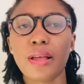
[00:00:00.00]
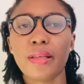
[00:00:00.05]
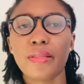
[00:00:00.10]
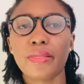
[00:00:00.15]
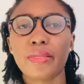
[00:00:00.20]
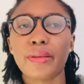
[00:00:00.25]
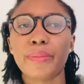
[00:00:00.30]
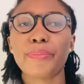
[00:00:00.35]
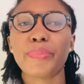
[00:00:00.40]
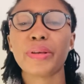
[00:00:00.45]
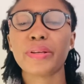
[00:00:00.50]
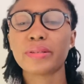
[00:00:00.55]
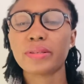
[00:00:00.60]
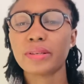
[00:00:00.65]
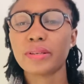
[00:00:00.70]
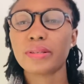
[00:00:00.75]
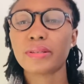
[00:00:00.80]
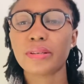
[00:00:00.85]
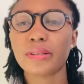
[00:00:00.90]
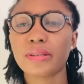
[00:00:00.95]
the
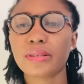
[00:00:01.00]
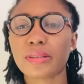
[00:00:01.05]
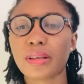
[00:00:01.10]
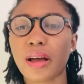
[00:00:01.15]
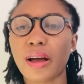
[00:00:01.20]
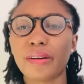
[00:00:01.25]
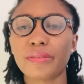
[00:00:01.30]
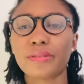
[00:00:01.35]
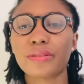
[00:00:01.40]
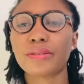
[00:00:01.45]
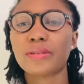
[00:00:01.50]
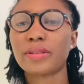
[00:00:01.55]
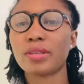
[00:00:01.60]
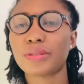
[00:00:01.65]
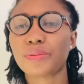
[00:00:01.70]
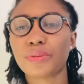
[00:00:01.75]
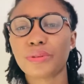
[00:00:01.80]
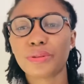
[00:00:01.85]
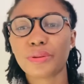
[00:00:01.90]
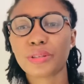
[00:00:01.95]
PCTs have to sit
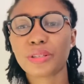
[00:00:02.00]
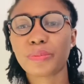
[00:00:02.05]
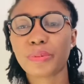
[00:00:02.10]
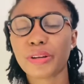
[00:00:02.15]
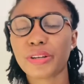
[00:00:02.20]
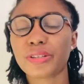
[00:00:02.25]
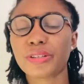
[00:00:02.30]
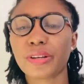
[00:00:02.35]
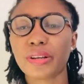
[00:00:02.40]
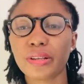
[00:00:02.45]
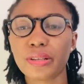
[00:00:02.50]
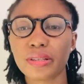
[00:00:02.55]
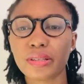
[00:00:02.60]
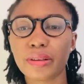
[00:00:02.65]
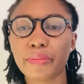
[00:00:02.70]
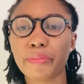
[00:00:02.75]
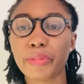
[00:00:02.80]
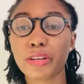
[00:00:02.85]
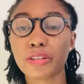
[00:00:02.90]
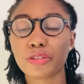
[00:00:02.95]
with those patients
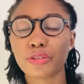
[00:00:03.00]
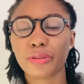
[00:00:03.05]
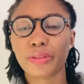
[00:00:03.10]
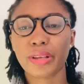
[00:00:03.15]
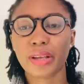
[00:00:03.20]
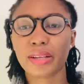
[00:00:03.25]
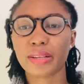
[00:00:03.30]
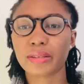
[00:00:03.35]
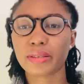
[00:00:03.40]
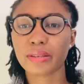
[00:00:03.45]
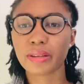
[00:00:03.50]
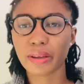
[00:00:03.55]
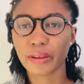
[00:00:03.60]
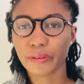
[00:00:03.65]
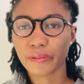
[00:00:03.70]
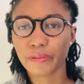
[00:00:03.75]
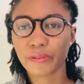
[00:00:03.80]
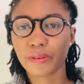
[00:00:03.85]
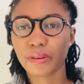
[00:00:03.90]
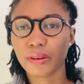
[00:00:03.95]
and make sure they are
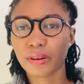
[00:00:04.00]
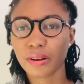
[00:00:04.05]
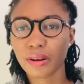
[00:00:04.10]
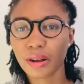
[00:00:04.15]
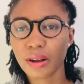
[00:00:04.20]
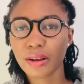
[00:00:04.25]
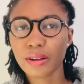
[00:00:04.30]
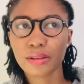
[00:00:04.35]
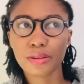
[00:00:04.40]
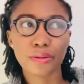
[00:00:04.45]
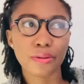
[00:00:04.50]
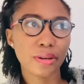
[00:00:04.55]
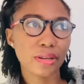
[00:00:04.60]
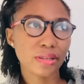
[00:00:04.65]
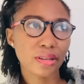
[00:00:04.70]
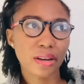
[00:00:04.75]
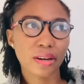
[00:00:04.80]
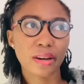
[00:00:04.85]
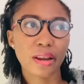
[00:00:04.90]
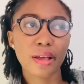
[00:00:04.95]
safe. So there's
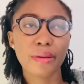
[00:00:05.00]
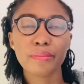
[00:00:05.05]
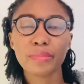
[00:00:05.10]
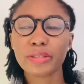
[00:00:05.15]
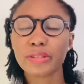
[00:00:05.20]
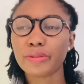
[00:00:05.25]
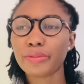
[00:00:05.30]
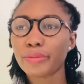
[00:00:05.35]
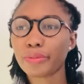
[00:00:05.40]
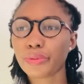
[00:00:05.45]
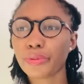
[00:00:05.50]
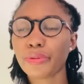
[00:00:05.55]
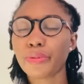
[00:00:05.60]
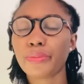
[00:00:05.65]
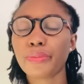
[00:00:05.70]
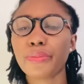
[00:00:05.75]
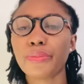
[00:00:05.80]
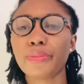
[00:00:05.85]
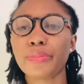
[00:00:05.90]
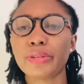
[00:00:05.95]
an empty
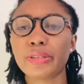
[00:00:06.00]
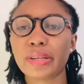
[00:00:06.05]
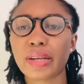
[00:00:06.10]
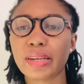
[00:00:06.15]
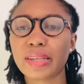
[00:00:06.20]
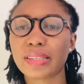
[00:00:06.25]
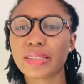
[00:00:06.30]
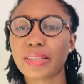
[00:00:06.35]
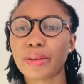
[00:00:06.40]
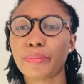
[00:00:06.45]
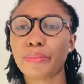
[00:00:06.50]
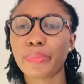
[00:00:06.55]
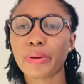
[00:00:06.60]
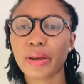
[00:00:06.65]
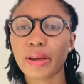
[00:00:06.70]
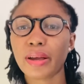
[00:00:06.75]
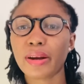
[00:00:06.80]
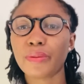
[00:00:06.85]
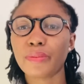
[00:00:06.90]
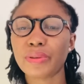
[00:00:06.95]
room, just a
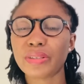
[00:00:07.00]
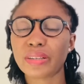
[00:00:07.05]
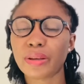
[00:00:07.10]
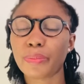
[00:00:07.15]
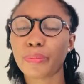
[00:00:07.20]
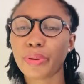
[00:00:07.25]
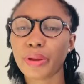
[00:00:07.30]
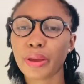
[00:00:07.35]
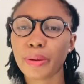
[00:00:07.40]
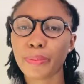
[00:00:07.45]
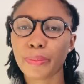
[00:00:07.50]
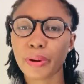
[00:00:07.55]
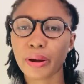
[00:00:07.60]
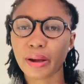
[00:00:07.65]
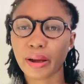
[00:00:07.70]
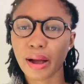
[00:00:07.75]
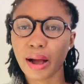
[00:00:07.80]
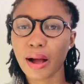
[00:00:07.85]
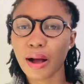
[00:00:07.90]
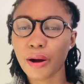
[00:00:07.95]
bed with a paper
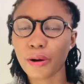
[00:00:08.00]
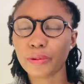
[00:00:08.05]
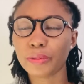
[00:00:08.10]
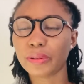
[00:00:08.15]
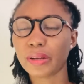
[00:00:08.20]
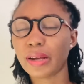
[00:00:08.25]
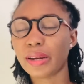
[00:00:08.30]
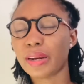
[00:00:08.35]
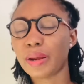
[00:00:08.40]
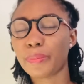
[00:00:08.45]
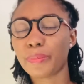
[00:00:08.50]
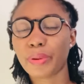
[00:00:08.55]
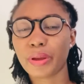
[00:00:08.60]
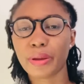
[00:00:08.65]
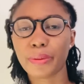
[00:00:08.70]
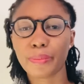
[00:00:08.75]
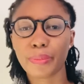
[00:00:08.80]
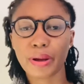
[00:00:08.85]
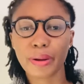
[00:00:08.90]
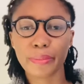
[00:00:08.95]
gown and a
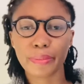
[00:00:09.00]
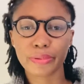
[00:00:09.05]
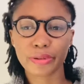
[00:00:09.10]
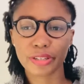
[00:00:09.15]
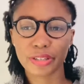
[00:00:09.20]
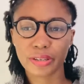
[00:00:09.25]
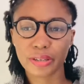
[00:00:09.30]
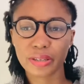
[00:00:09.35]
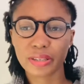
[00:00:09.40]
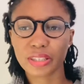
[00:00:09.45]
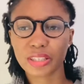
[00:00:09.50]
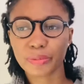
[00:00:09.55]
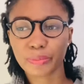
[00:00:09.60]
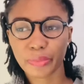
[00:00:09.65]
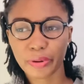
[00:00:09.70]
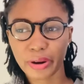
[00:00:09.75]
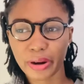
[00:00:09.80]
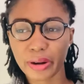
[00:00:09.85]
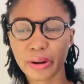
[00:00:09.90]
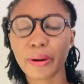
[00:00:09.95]
paper sheet
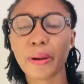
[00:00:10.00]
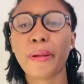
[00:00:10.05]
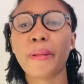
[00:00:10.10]
spread